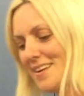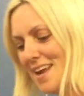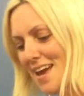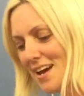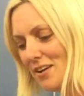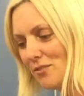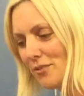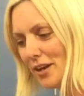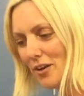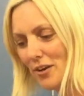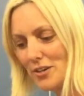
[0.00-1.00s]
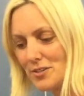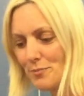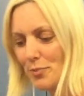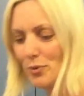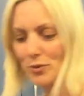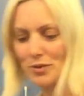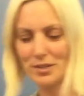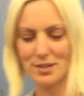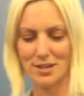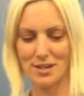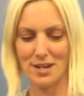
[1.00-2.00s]
Now we're going to put
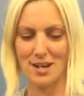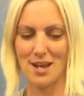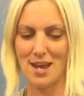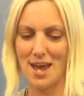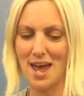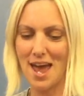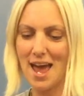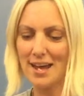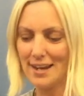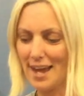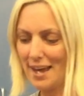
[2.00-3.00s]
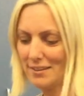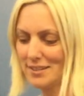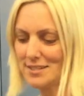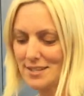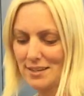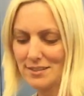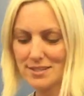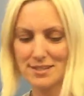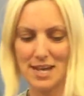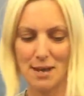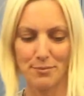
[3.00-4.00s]
an Alka-Seltzer
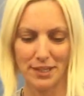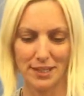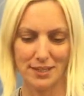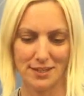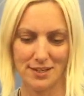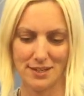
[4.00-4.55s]
tablet